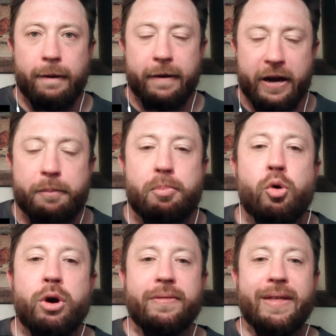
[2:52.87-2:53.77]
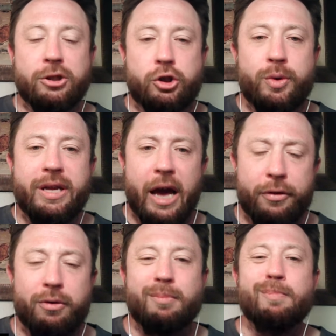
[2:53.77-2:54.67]
Kind of putting that two
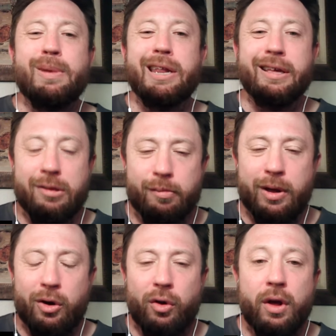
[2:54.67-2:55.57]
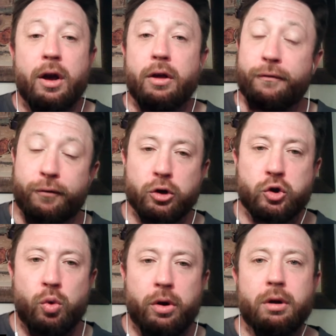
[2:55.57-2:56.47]
together, meeting in the middle. First
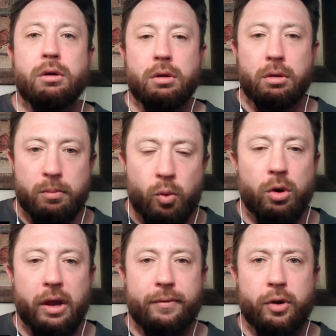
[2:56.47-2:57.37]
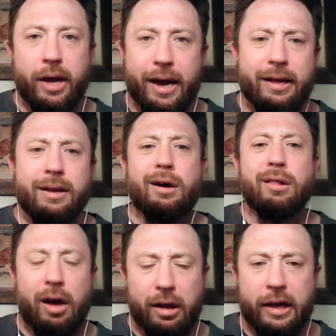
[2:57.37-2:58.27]
one, more level-headed, a
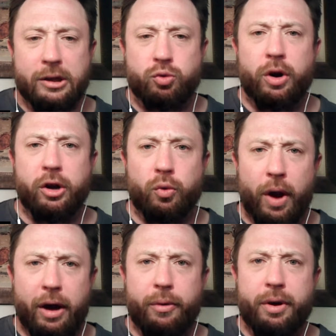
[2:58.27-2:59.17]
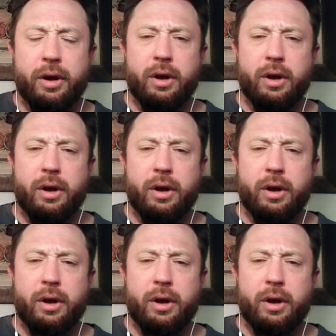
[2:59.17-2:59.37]
lot less running around.